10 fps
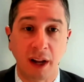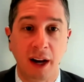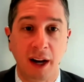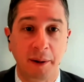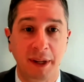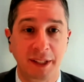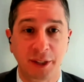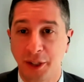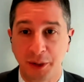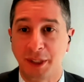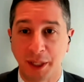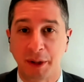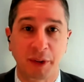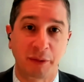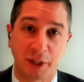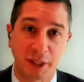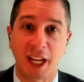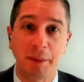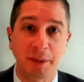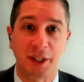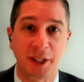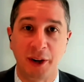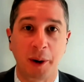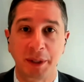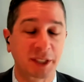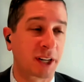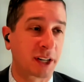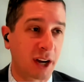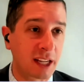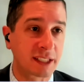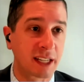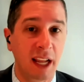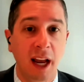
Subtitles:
And so you're doing something for the first time. It's hard to know how much it's going to cost.